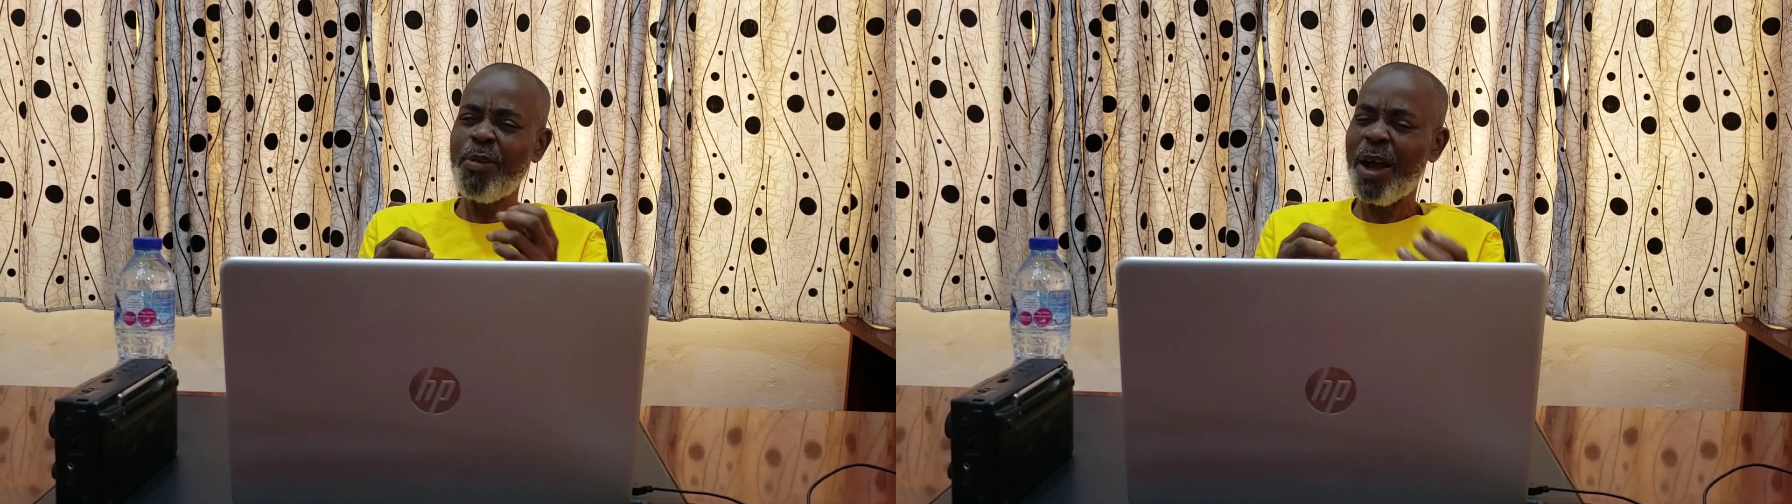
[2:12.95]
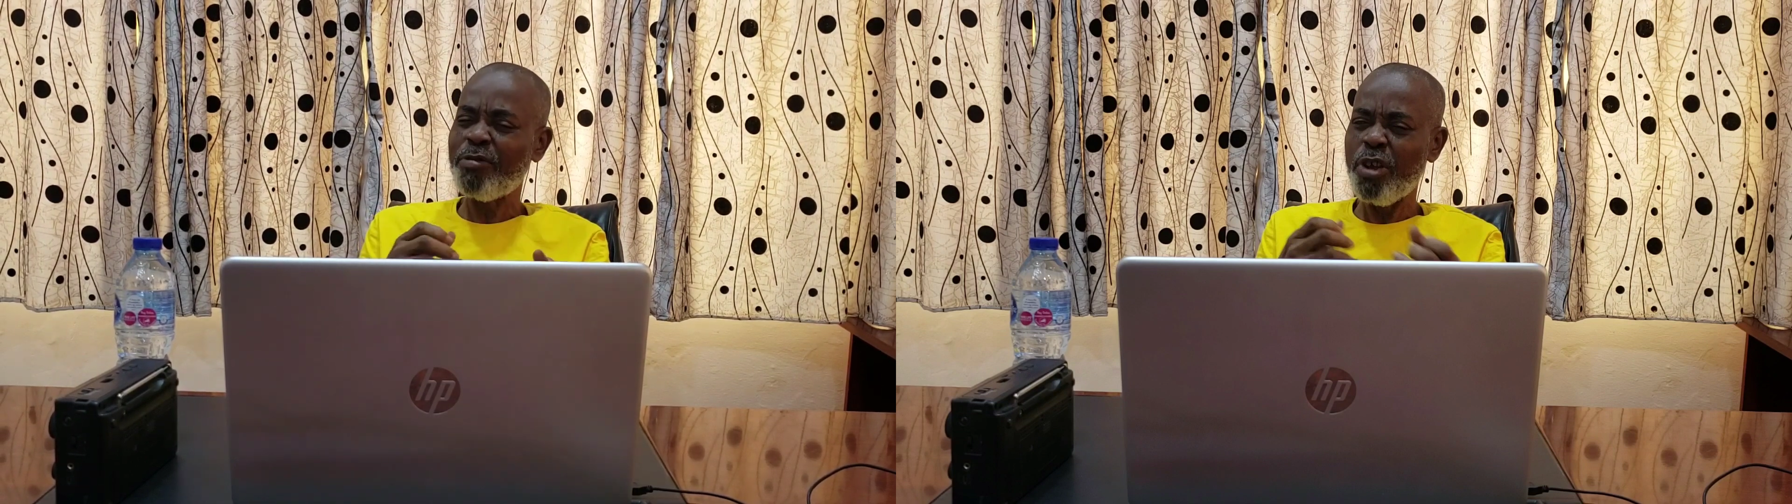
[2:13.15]

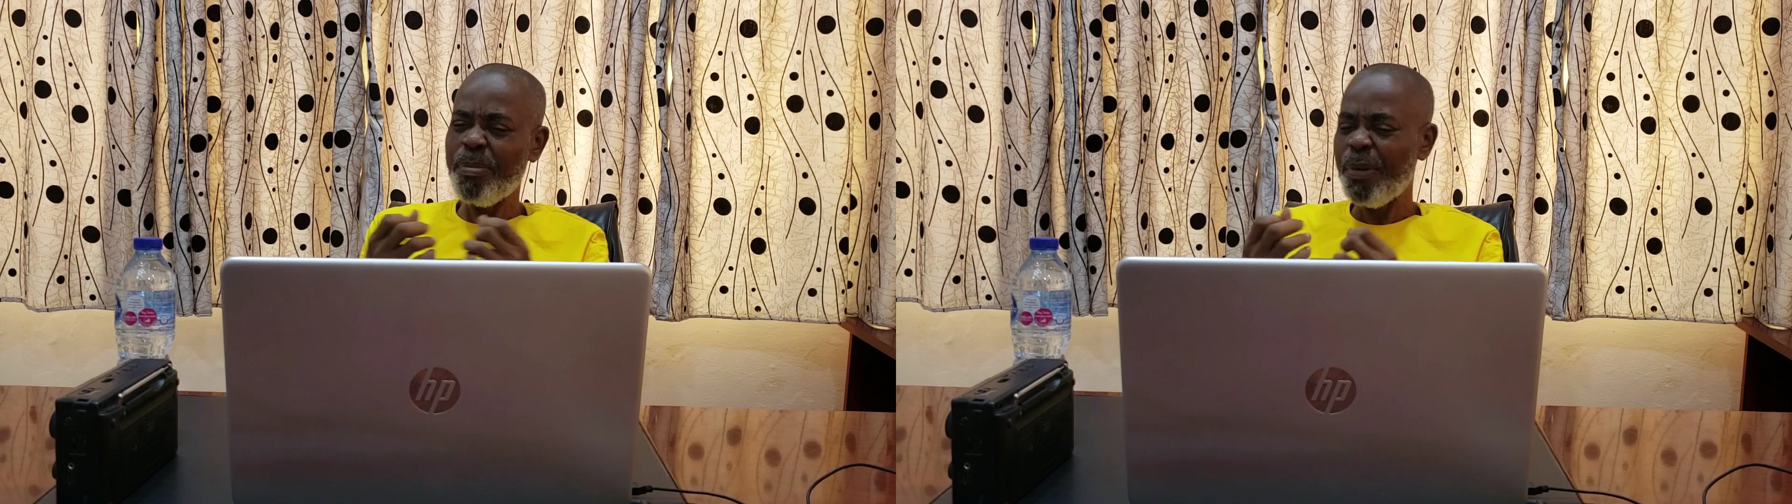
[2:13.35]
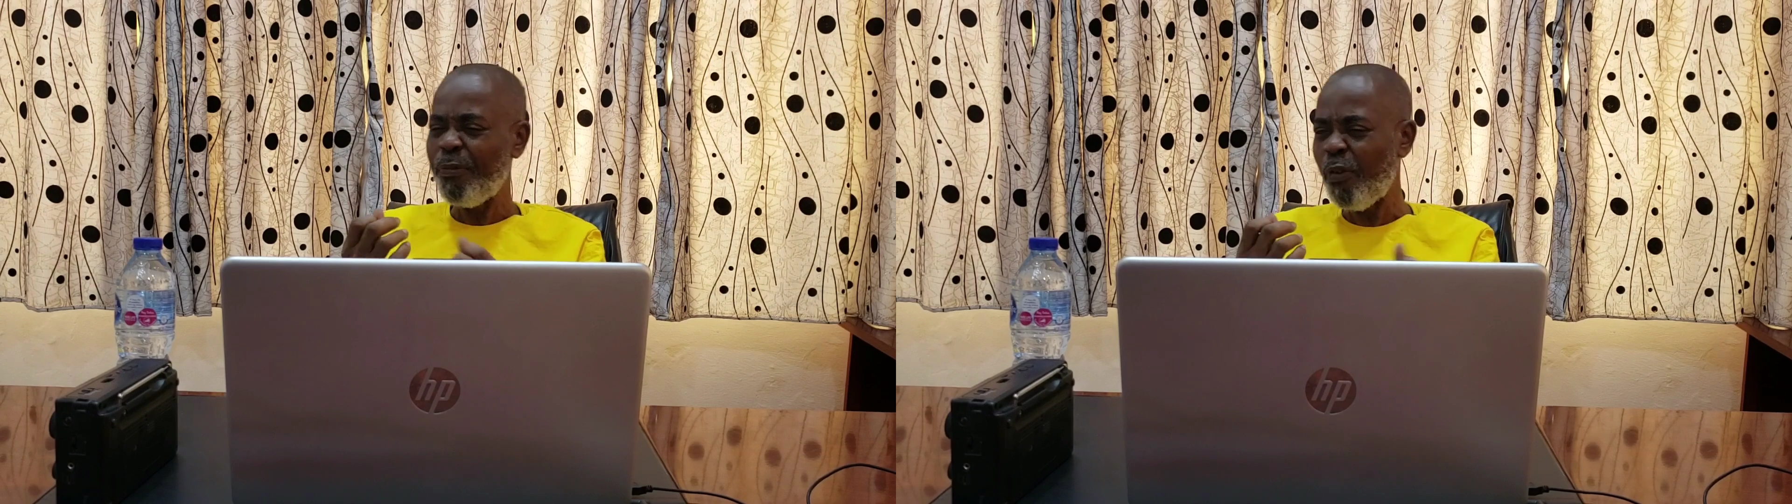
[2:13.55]
you are doing
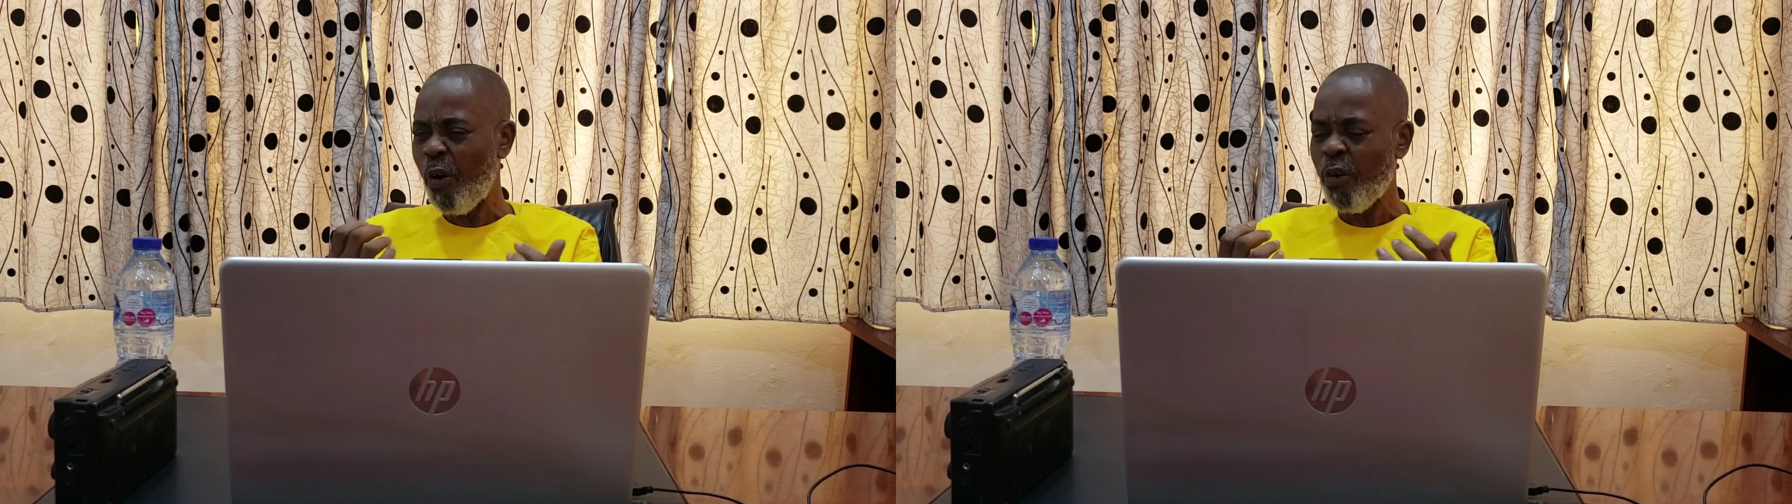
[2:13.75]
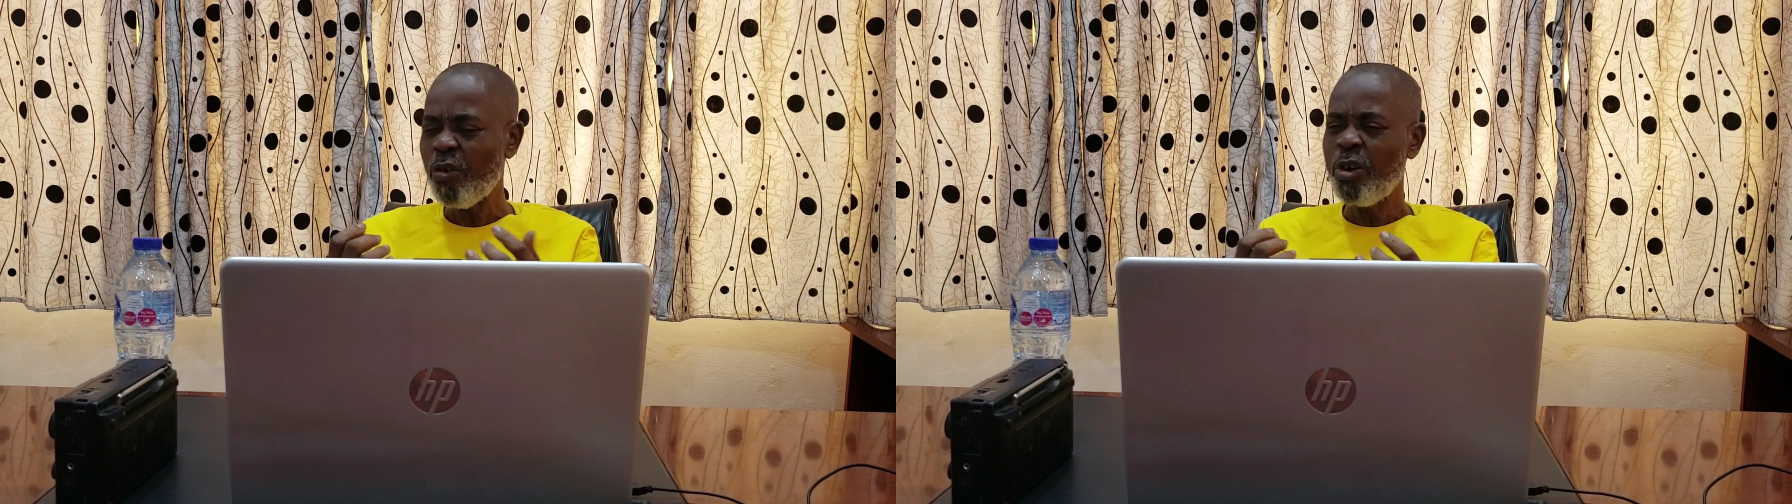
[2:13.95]

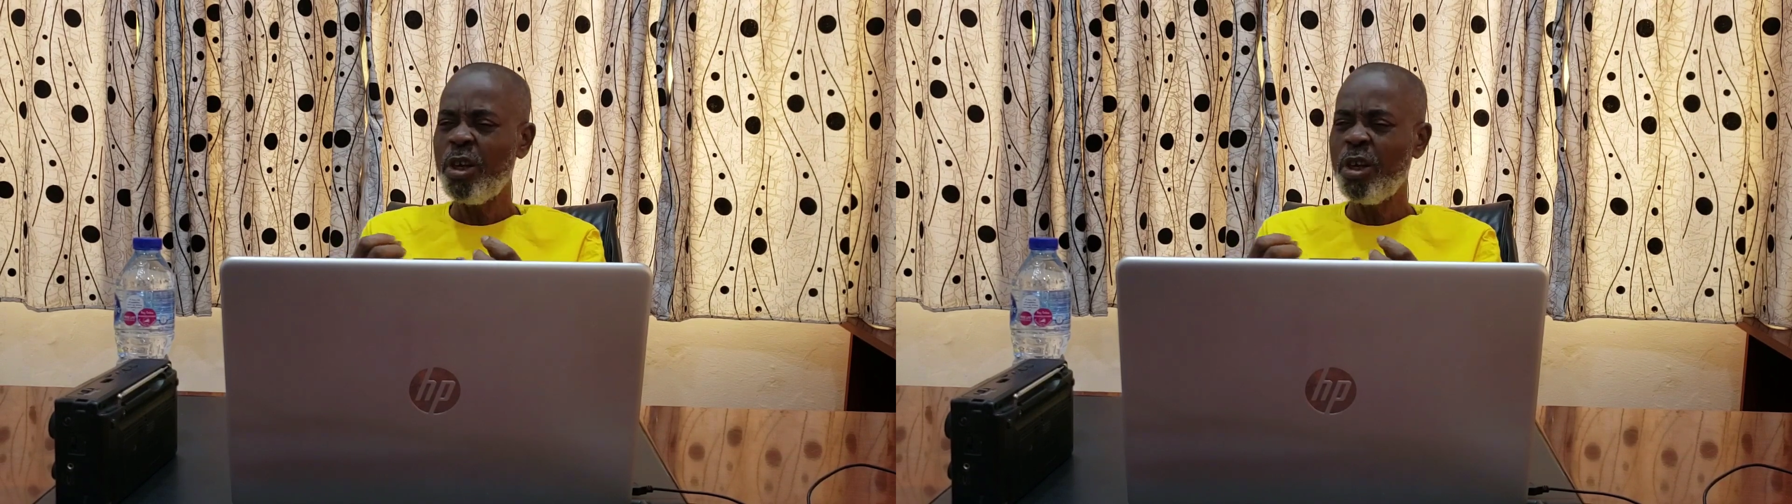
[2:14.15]
before,